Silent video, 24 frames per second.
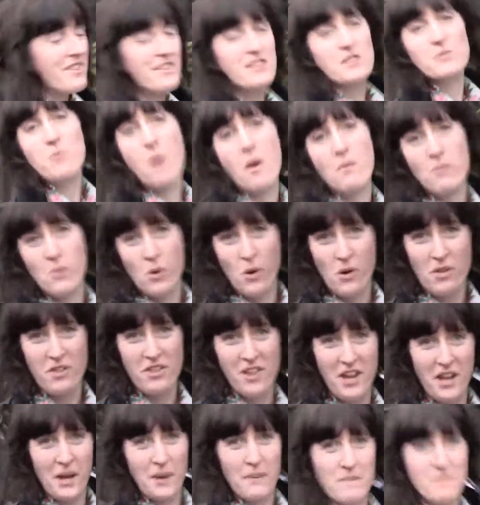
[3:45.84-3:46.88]
And there's one more
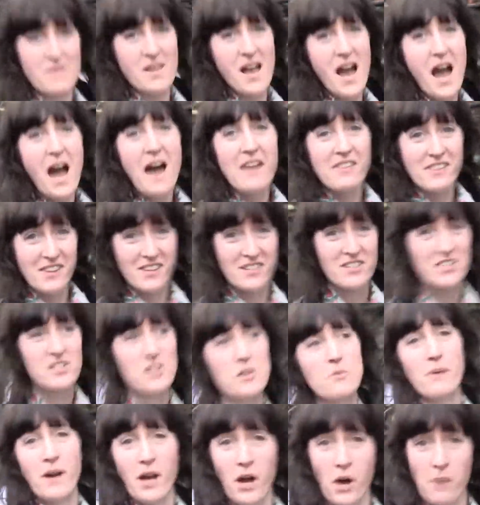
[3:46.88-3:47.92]
thing, and this is
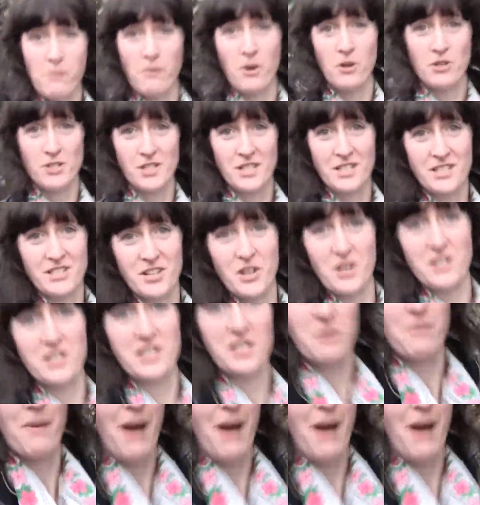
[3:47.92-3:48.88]
the bit I'm most excited